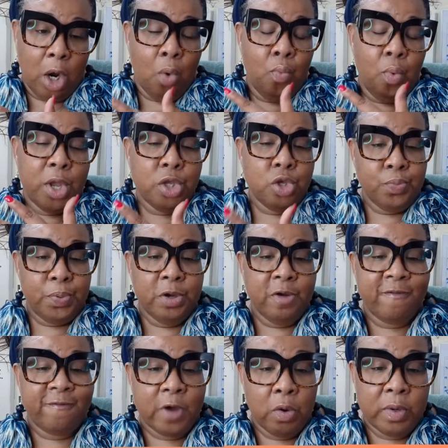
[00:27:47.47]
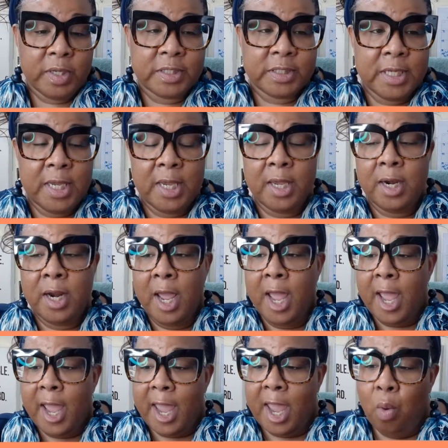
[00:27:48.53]
of what you put focus in
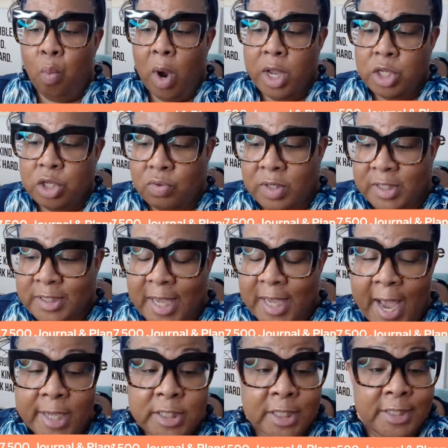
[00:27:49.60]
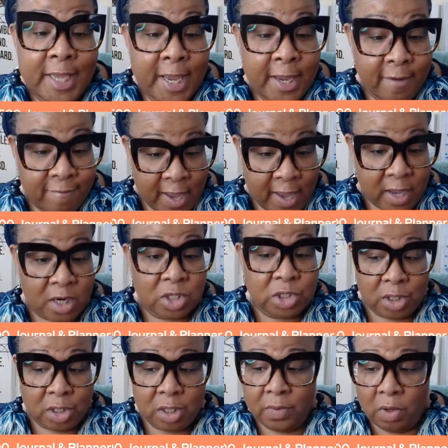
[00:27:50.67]
and what you decide to take advantage
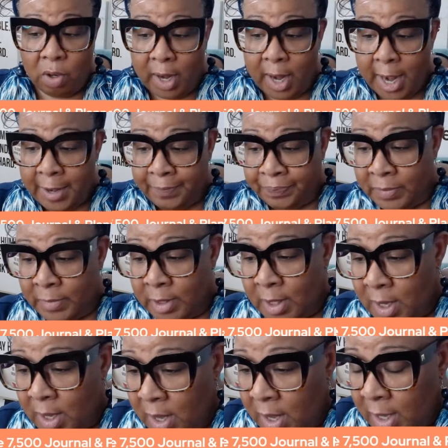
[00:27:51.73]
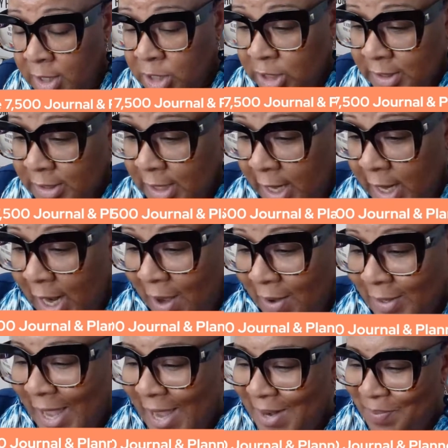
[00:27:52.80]
of. Okay. She said,
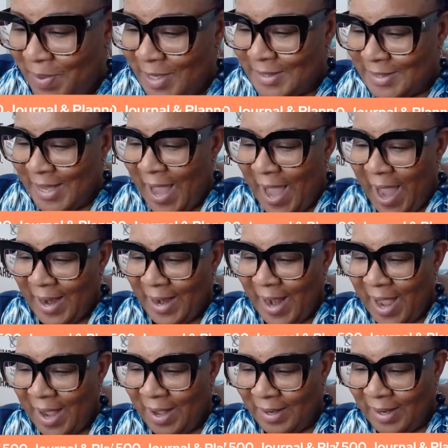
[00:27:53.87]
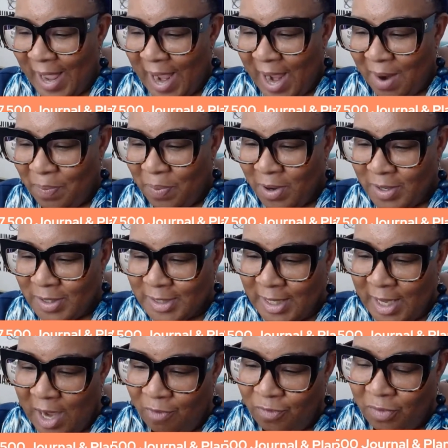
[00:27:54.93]
Lady B said, I got a live person.
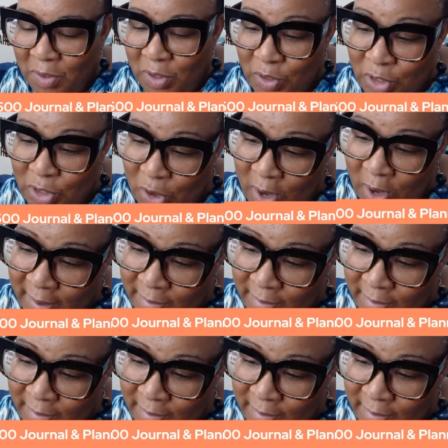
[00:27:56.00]
I'm from New York and